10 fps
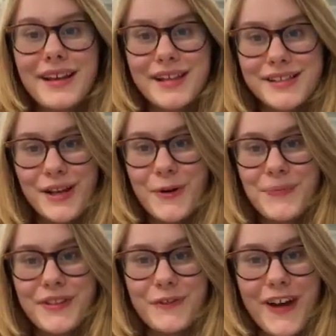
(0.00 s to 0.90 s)

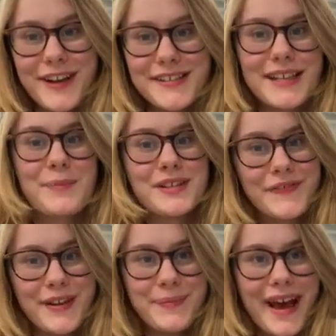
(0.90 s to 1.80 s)
So the final step is
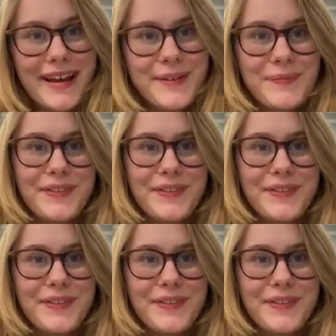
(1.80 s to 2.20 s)
feedback.